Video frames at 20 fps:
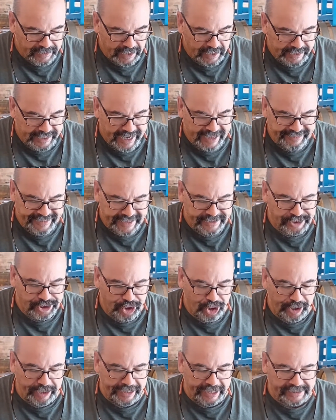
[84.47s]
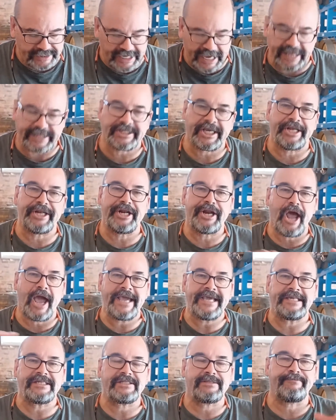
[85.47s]
Yeah, that's good. It's a
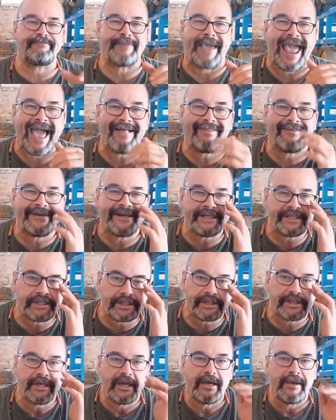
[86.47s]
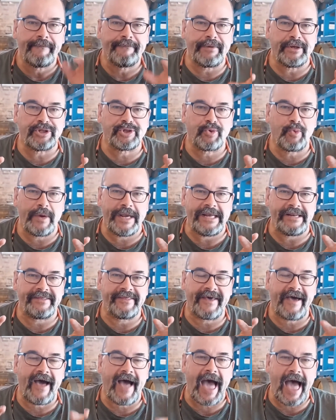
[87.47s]
nice balance between
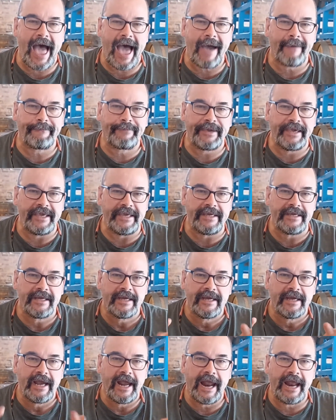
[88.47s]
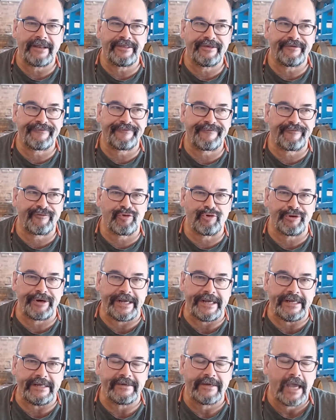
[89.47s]
the hoppy and the
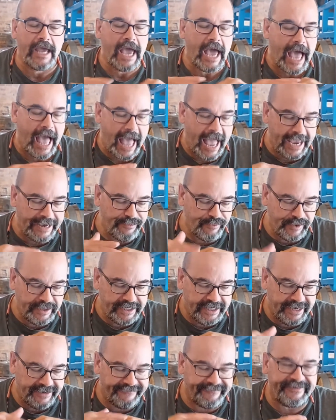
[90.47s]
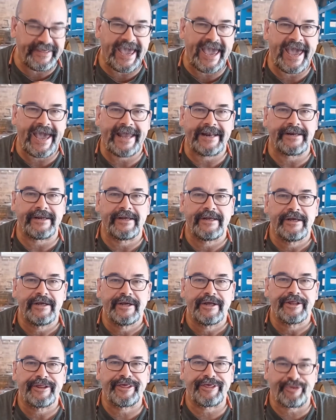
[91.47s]
fruity. I would give that
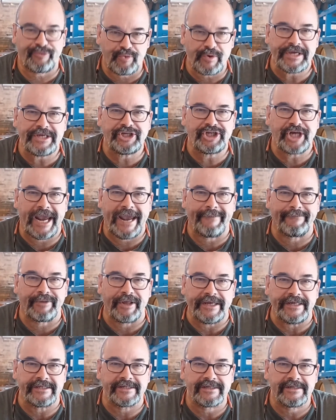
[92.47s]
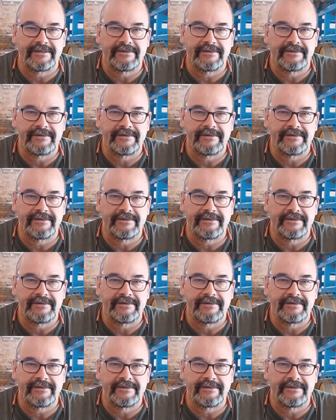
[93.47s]
3 Champlets.